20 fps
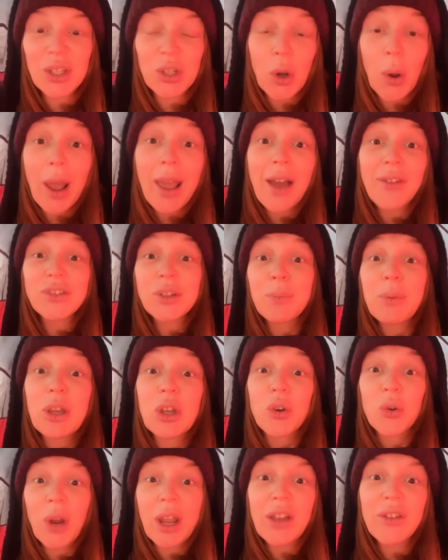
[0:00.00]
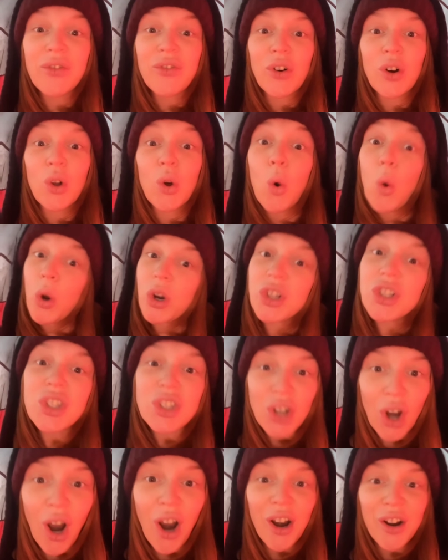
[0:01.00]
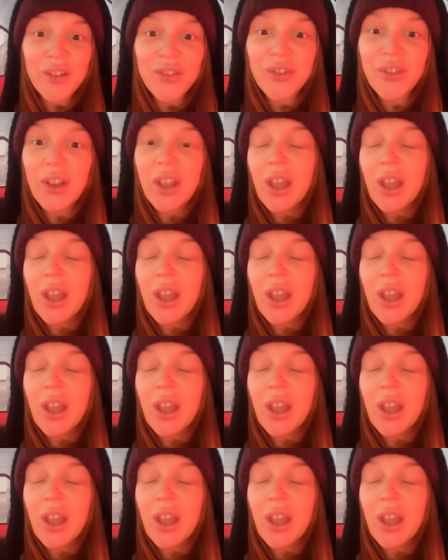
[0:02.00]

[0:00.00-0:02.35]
I have to be grateful or starve.